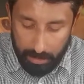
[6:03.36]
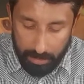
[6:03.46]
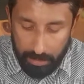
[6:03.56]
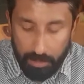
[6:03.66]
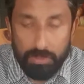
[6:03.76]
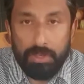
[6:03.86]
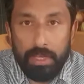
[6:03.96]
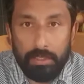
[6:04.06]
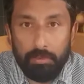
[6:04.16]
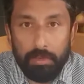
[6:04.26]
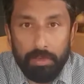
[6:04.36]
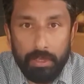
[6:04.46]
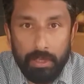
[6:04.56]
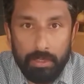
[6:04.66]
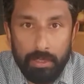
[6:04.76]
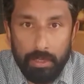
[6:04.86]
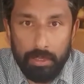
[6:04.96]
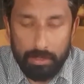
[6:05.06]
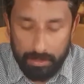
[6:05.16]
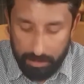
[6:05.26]
Now straight away we can
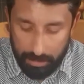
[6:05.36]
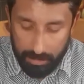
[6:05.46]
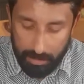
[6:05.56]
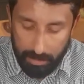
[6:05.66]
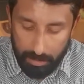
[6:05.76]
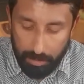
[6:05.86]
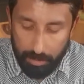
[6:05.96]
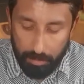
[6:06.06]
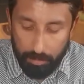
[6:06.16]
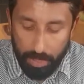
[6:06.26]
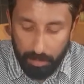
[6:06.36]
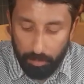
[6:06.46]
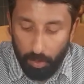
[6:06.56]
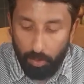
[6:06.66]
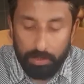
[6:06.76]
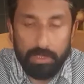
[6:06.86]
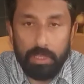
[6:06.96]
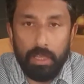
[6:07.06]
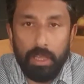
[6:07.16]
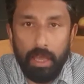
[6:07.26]
make balls
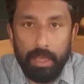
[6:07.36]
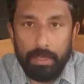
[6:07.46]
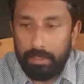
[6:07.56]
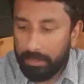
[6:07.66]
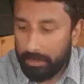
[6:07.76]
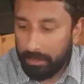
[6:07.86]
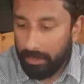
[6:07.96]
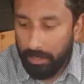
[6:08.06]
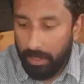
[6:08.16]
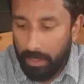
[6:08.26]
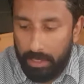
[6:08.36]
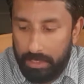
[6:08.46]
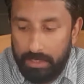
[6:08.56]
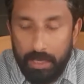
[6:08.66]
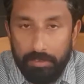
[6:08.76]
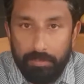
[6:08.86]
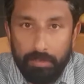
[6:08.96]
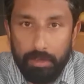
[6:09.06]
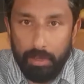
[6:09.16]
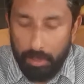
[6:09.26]
and start
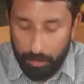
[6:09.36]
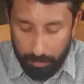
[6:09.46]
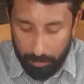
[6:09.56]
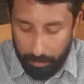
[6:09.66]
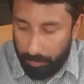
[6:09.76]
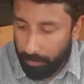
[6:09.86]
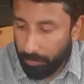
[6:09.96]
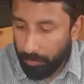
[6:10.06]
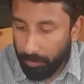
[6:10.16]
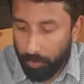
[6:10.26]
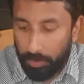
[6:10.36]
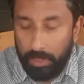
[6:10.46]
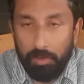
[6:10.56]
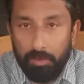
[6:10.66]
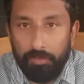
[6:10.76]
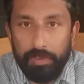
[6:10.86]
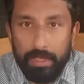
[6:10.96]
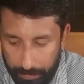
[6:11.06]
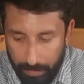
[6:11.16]
putting our filling.